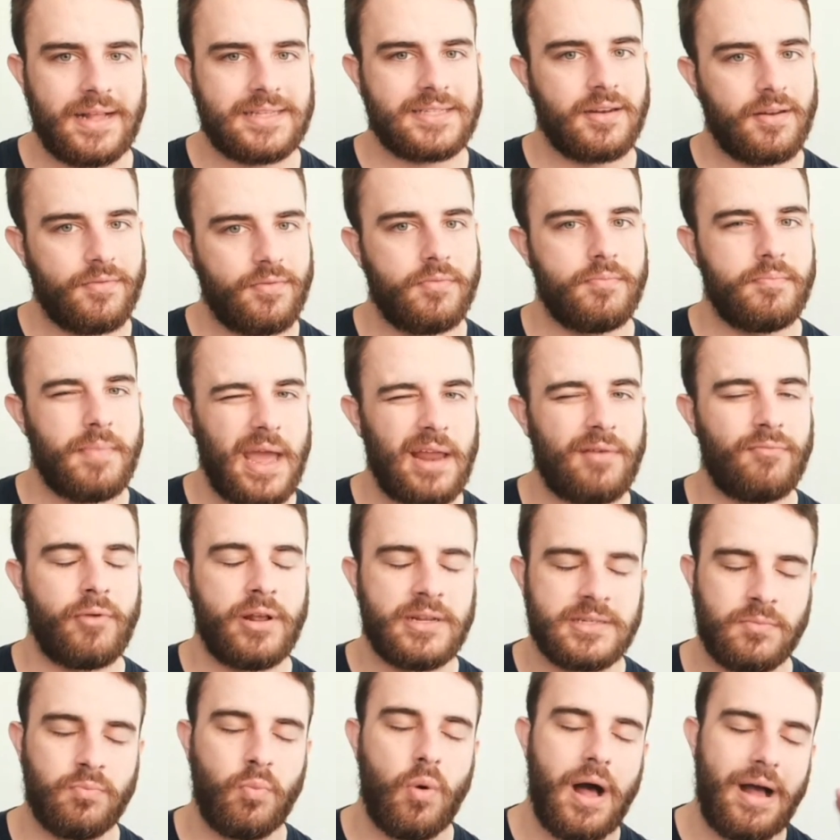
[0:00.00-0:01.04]
kind of the main
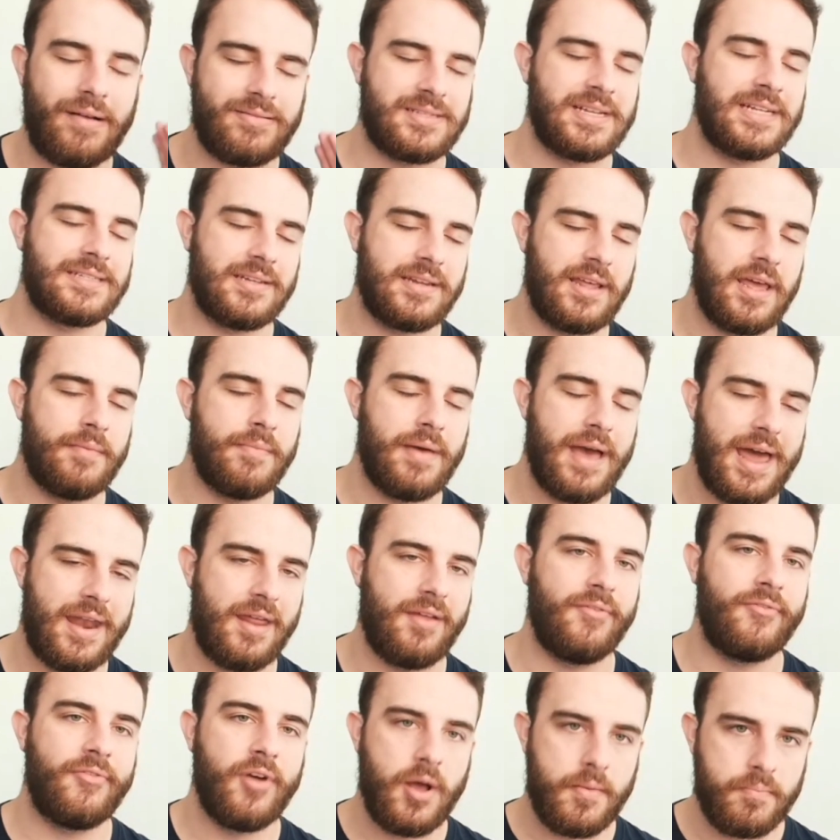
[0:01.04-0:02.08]
reason why I've selected him ahead
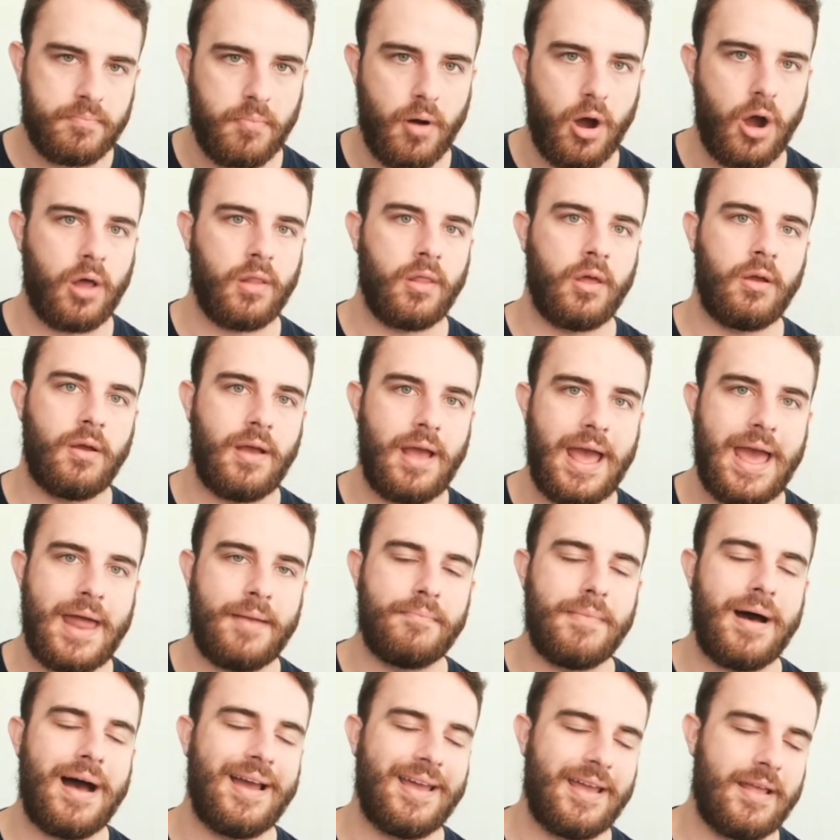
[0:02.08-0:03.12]
of Marler and
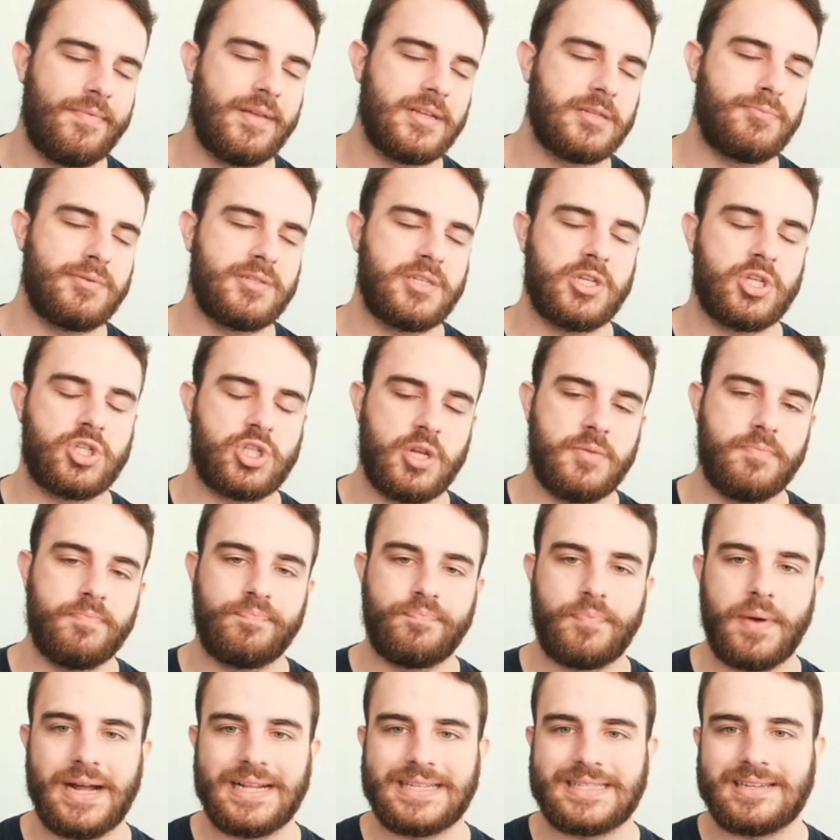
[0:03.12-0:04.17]
Mai in this position.
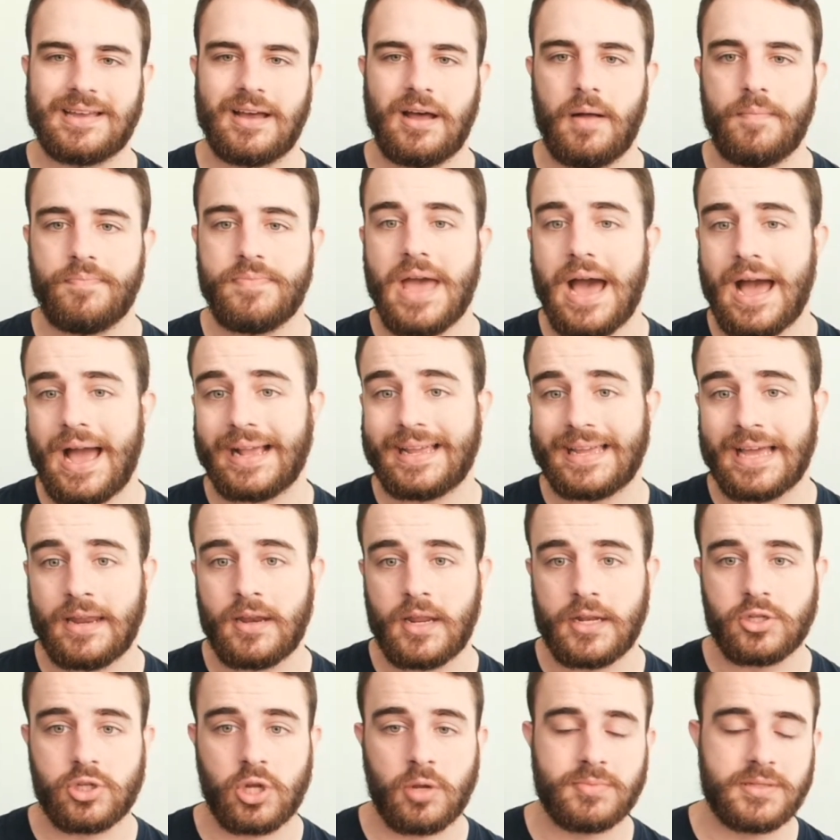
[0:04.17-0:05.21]
But again,
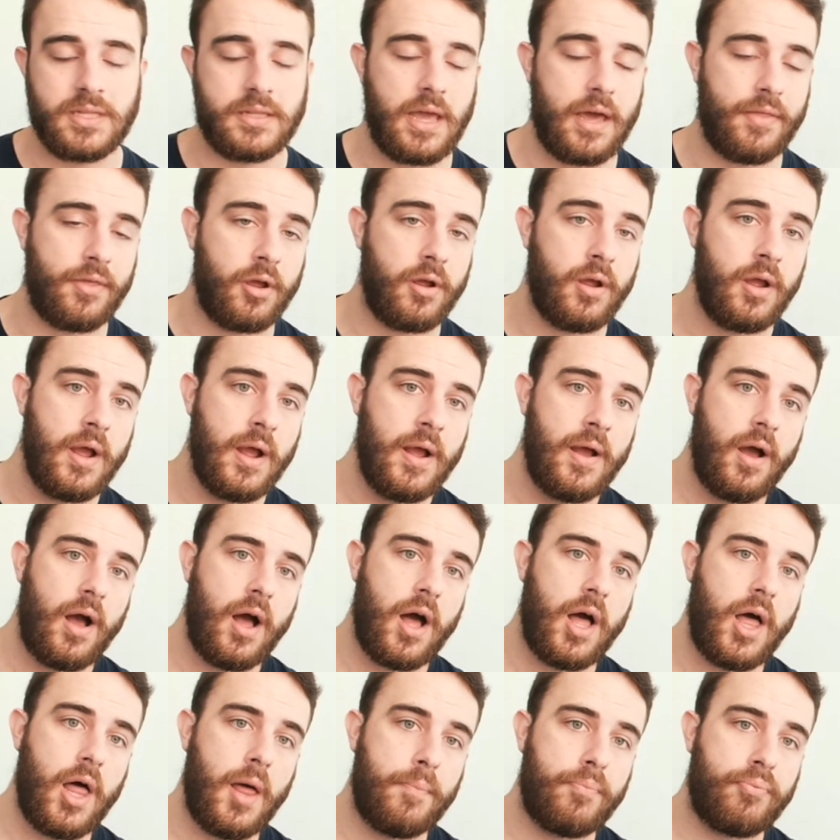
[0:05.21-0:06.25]
in terms of the other
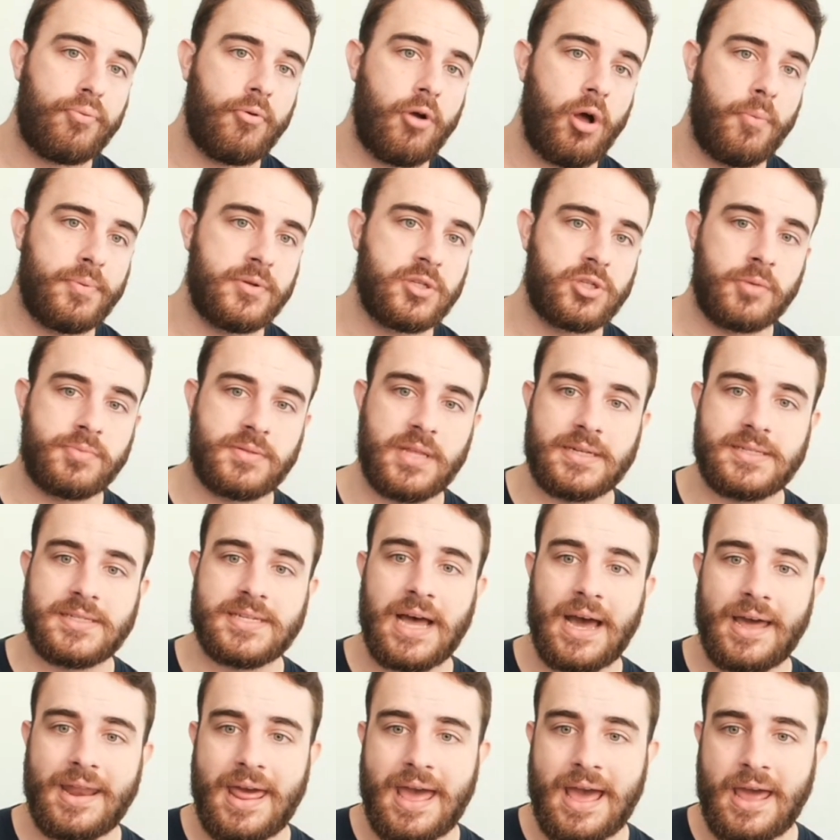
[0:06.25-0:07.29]
prop, in terms of that
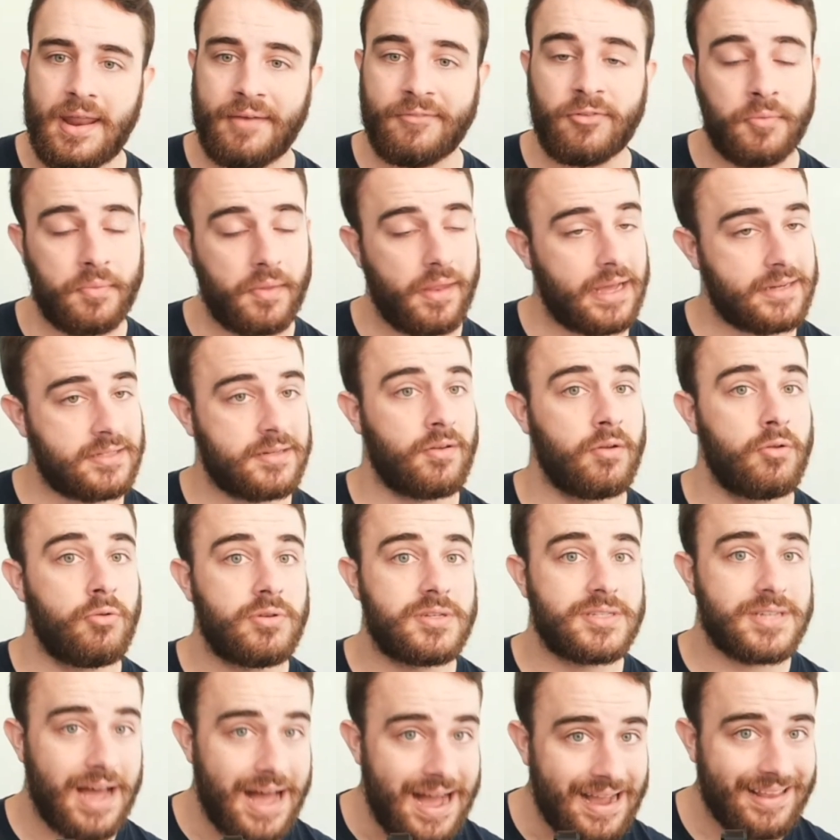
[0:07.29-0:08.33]
tight end, I've gone the likes of
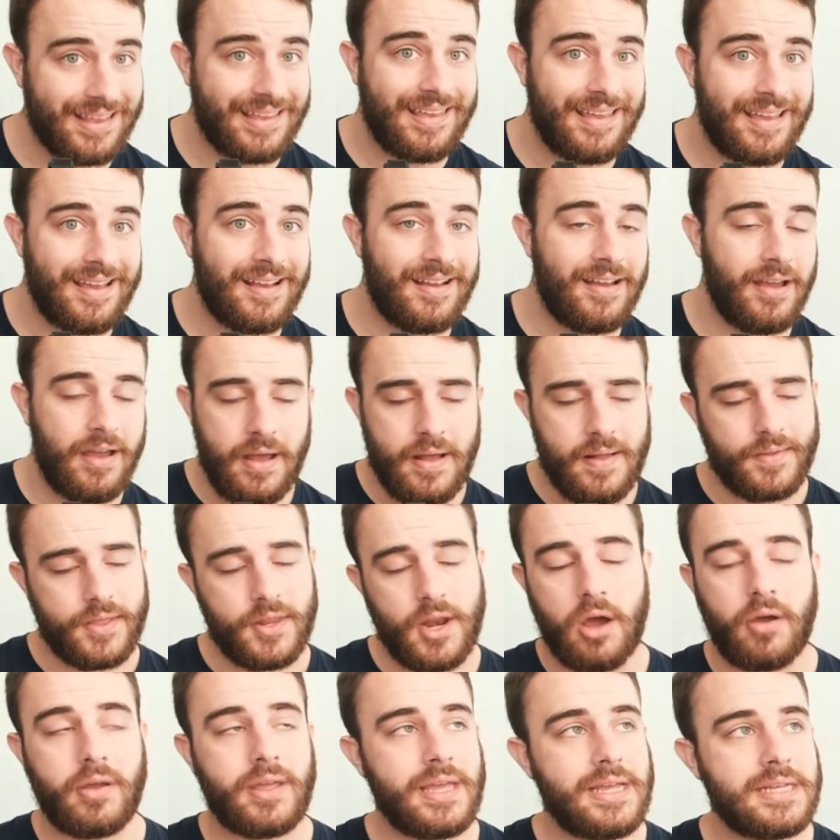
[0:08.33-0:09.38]
Luke Tanguy here.
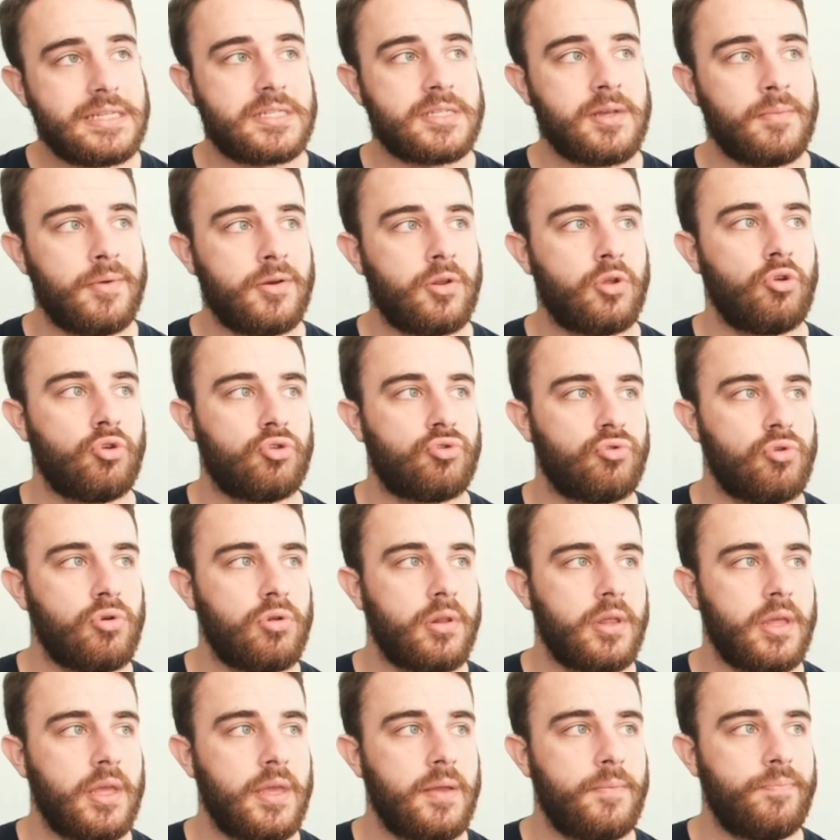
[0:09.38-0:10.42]
He's someone who's
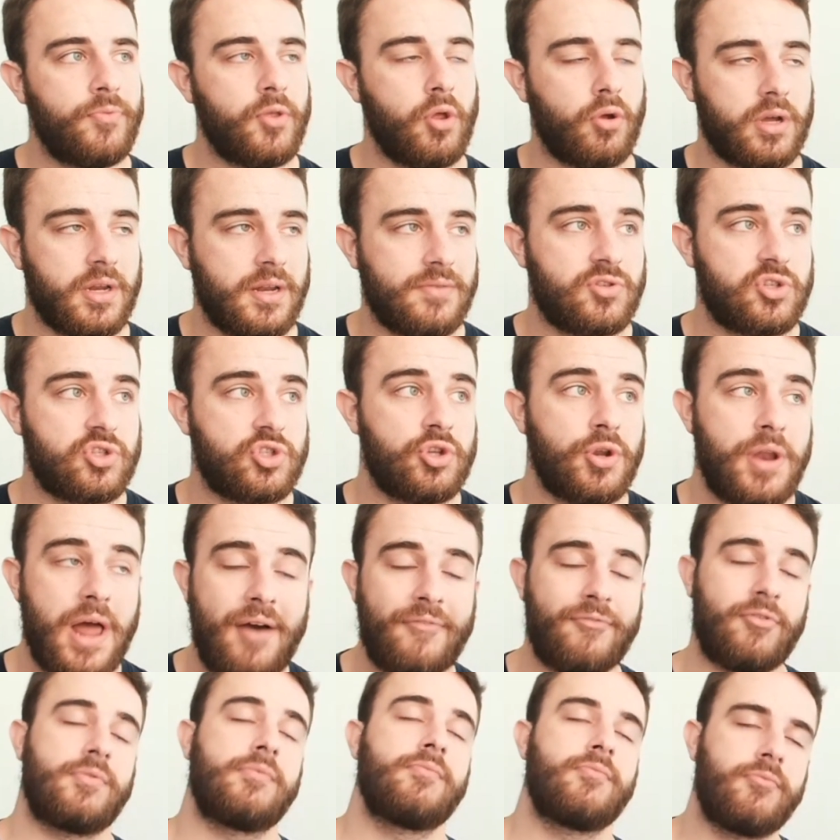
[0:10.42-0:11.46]
really kind of stood
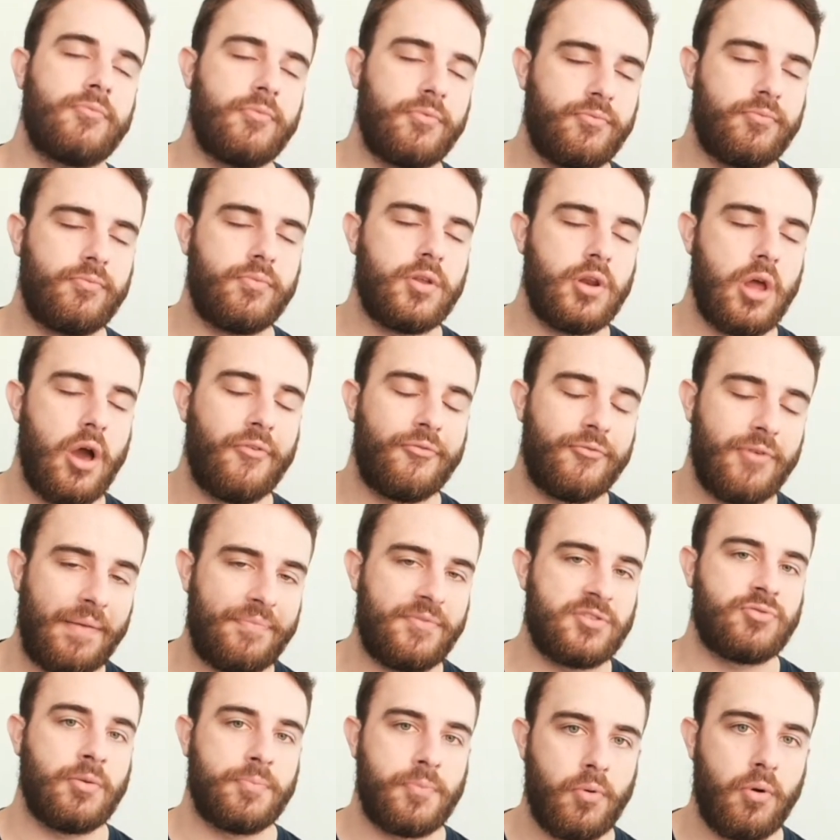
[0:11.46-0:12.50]
out for throughout
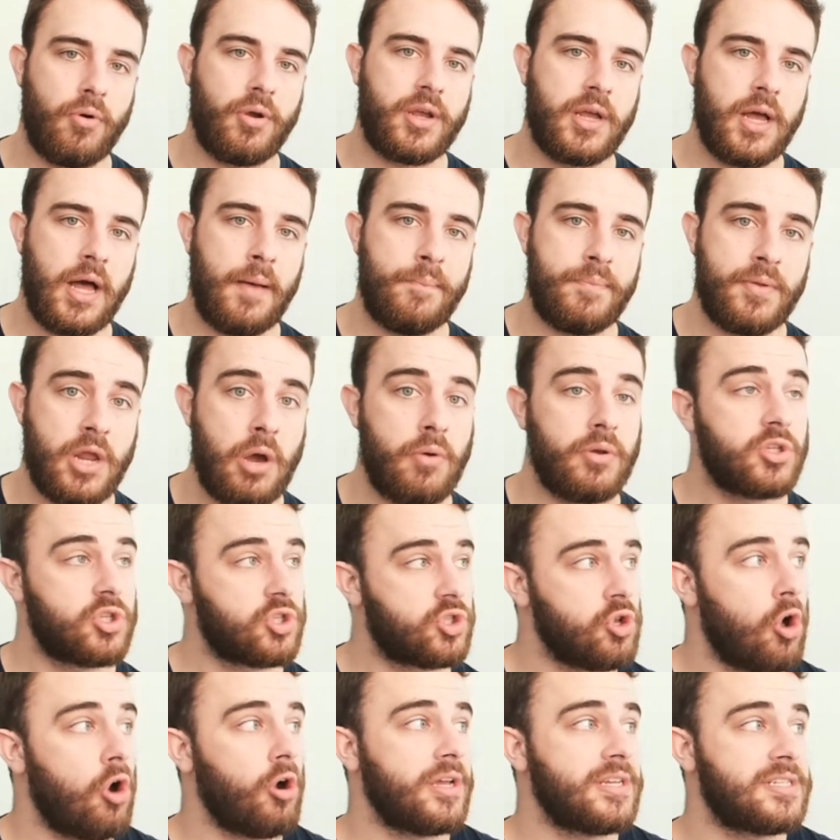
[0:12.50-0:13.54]
this Rugby World Cup. His
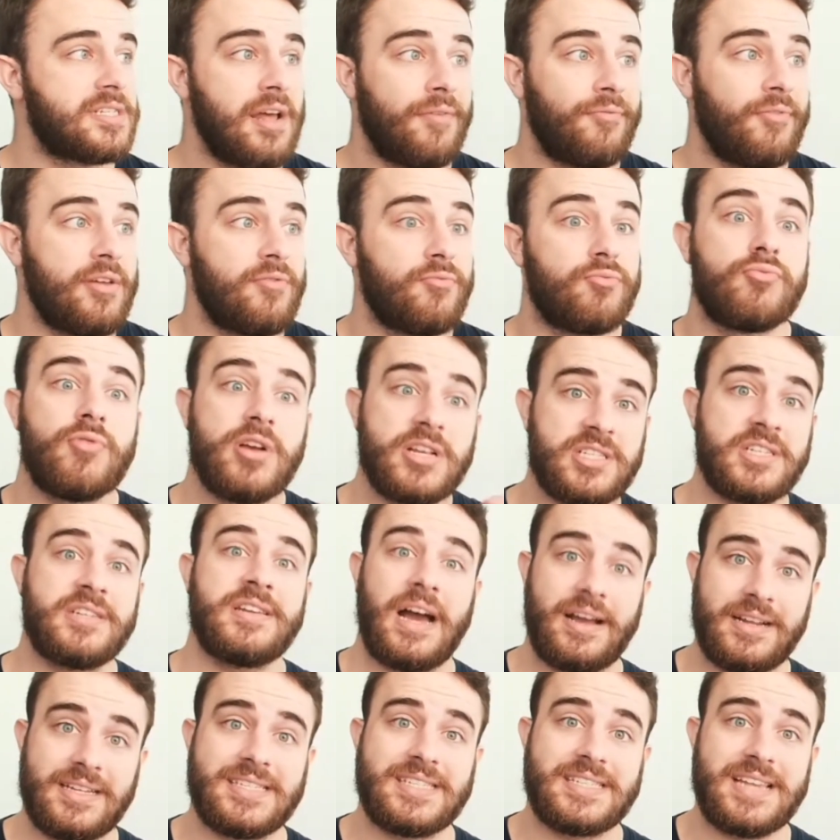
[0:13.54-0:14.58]
stock has definitely risen,
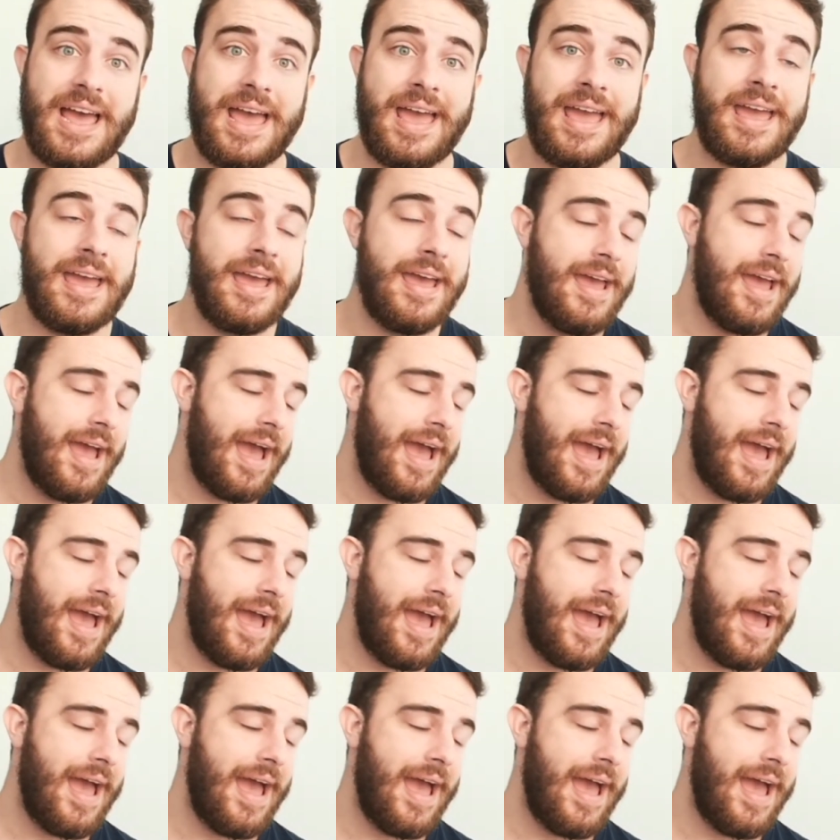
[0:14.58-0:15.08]
I'd say.